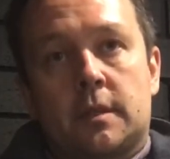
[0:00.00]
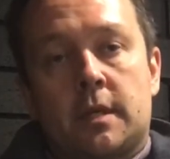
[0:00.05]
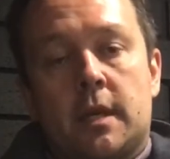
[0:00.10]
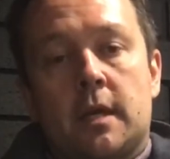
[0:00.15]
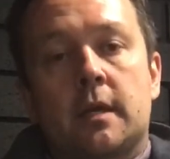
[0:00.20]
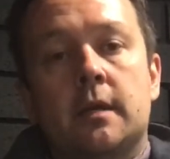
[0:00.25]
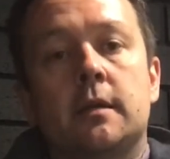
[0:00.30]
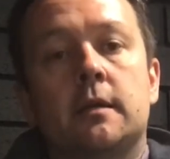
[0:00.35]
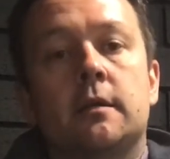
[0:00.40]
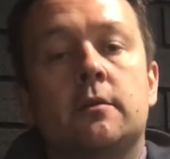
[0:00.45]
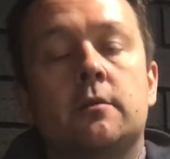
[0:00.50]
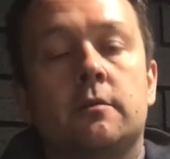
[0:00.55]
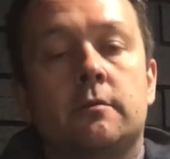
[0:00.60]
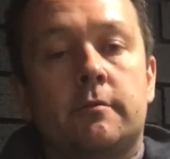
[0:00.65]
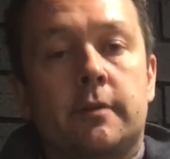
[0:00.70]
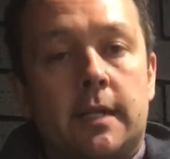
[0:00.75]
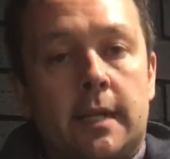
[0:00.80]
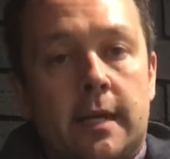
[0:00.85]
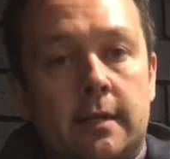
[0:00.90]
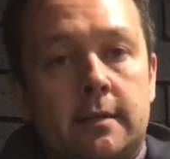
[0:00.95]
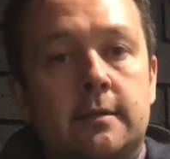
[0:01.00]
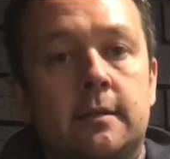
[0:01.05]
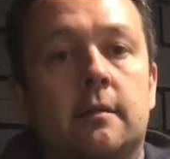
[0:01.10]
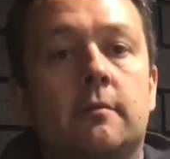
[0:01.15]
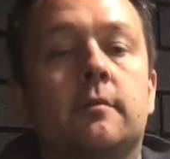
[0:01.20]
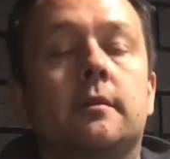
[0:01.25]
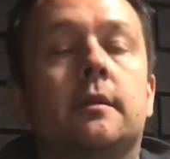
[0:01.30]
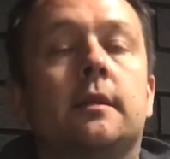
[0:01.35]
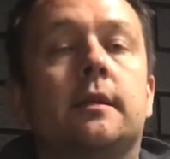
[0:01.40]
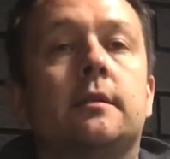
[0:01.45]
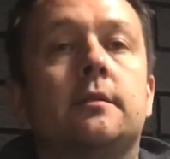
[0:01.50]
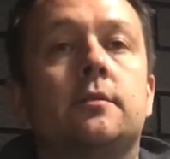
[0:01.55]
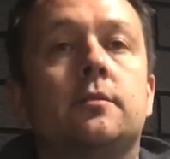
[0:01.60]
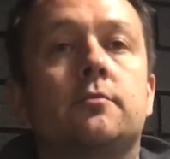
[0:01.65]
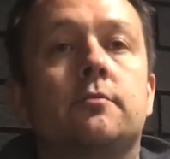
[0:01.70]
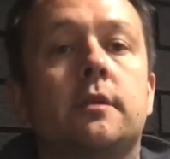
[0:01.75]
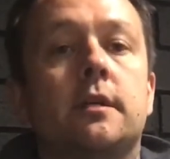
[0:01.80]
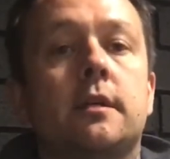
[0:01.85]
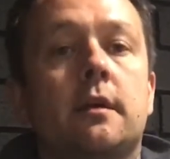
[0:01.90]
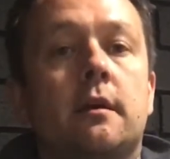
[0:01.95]
Yeah, I'm going to go and relax now with a nice
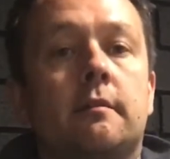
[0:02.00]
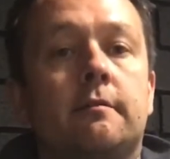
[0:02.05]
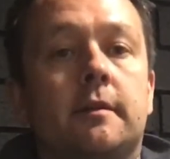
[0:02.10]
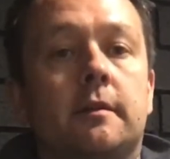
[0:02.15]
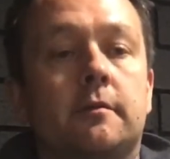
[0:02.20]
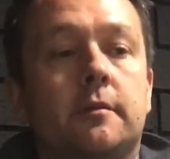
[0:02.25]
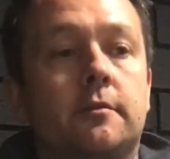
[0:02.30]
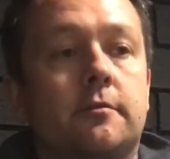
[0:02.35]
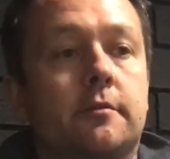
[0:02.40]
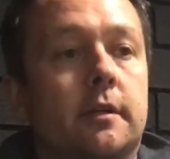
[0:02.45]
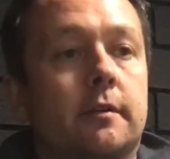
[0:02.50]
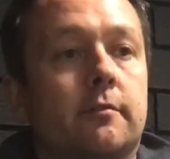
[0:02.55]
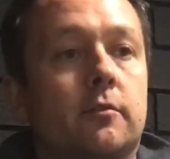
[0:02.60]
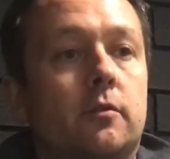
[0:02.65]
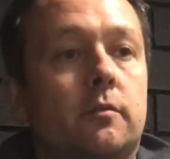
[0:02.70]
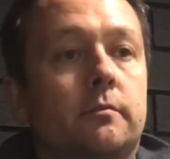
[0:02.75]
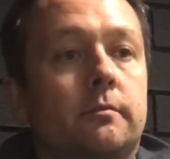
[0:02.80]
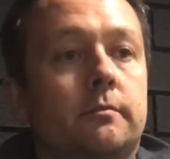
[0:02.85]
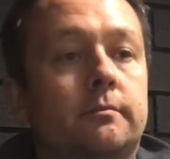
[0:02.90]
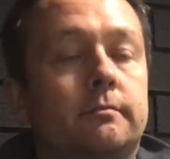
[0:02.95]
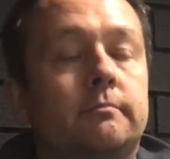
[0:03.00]
three and a half hour drive home.